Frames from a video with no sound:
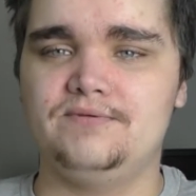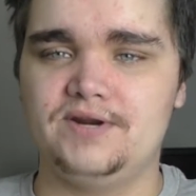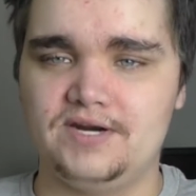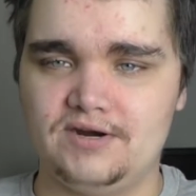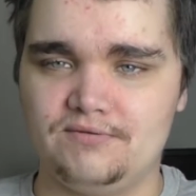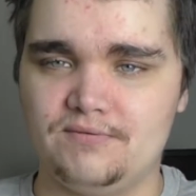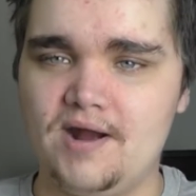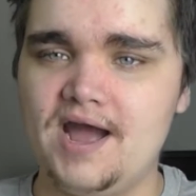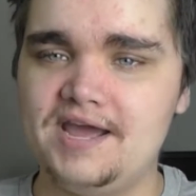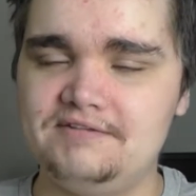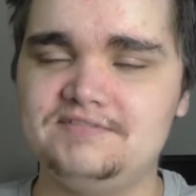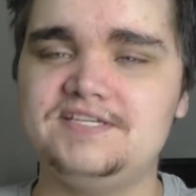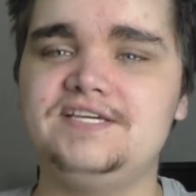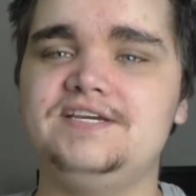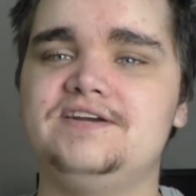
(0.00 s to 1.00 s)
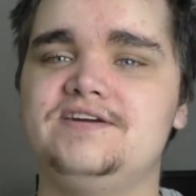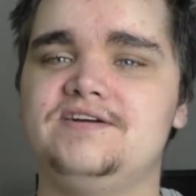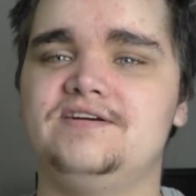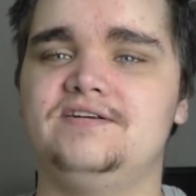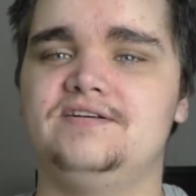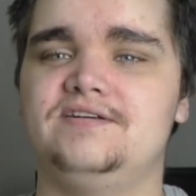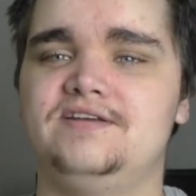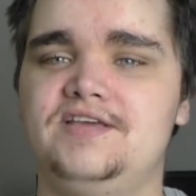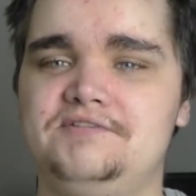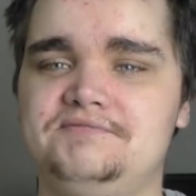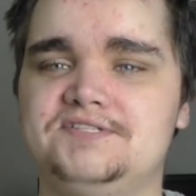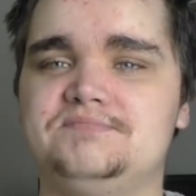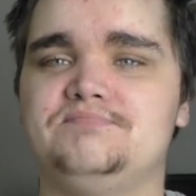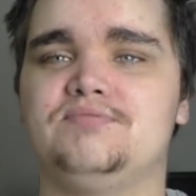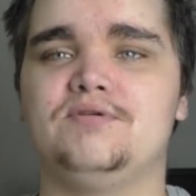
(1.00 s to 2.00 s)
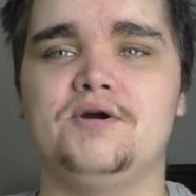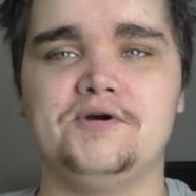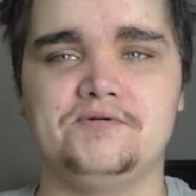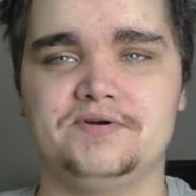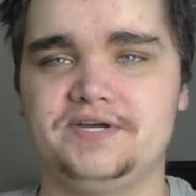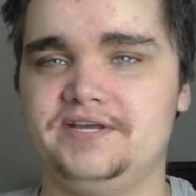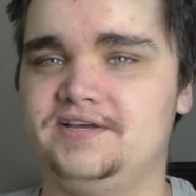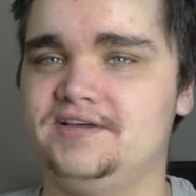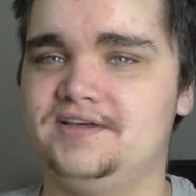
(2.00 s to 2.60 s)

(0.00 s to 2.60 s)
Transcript: it arrived here, it was broke.